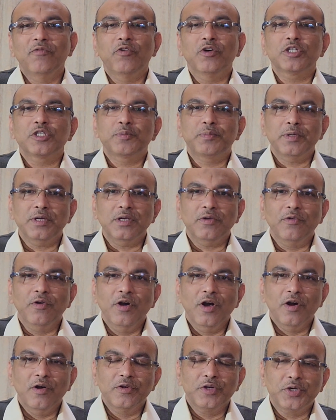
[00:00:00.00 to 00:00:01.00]

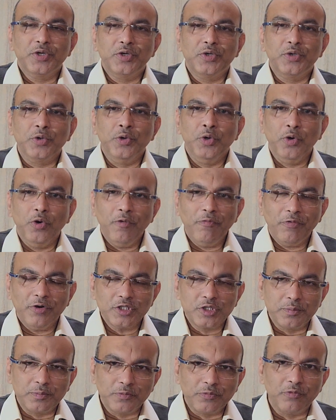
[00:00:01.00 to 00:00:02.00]
To know
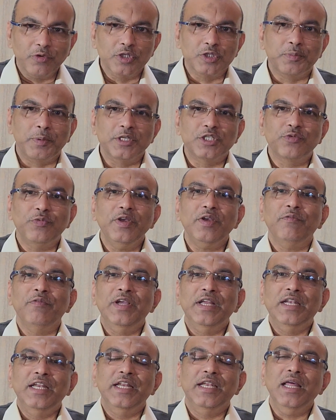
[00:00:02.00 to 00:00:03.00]
for specific,
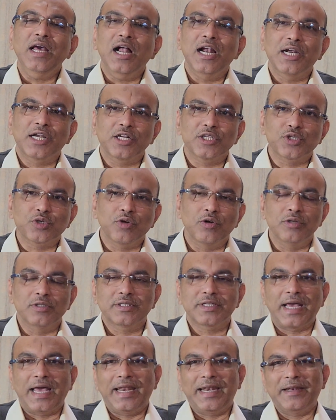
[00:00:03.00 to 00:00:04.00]
we need an
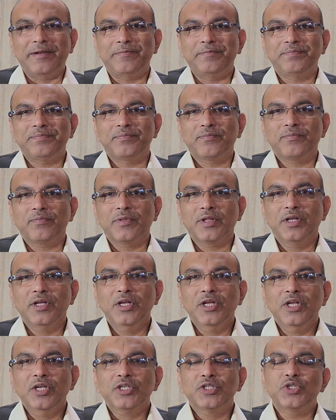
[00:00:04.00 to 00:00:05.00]
ultrasound scan.
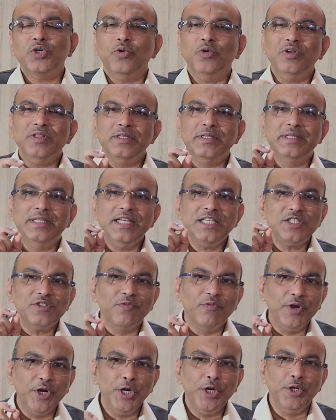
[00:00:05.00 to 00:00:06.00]
So
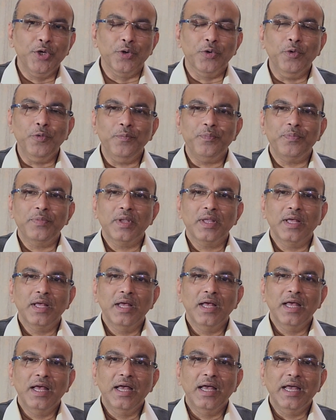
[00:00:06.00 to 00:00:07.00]
this video
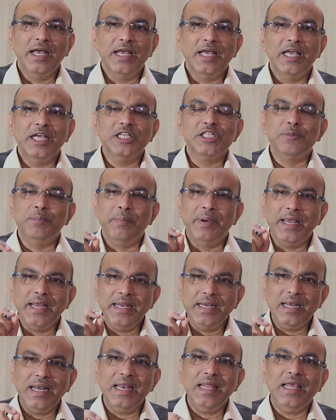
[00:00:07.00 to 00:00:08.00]
is
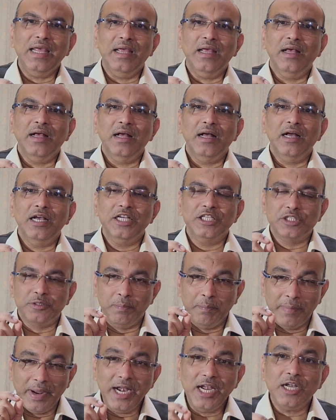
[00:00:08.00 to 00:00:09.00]

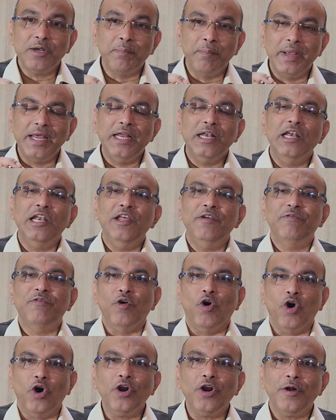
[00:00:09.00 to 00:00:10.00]
meant mainly
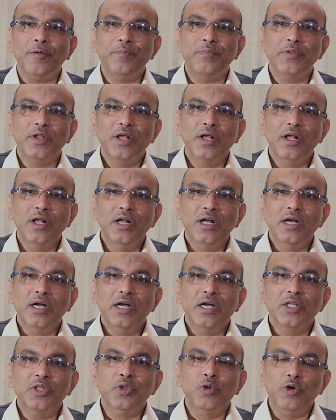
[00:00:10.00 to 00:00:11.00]
for
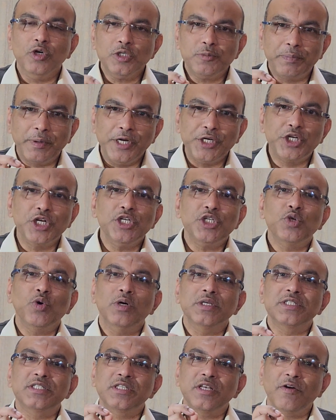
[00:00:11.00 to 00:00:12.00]
those patients who
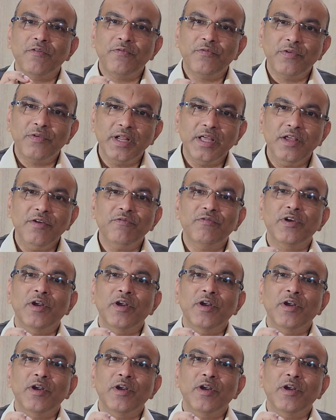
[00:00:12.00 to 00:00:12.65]
are suffering